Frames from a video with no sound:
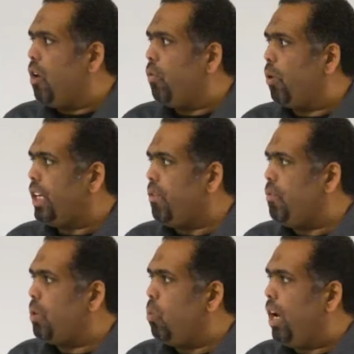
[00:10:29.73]
for
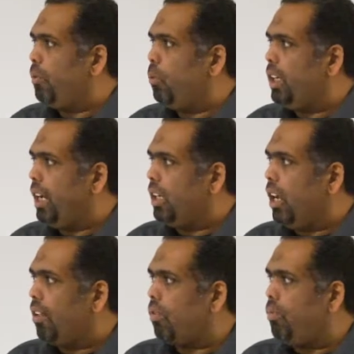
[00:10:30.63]
every one we can
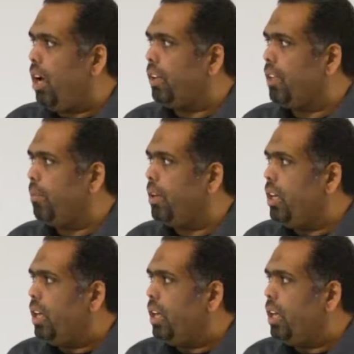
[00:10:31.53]
classify them.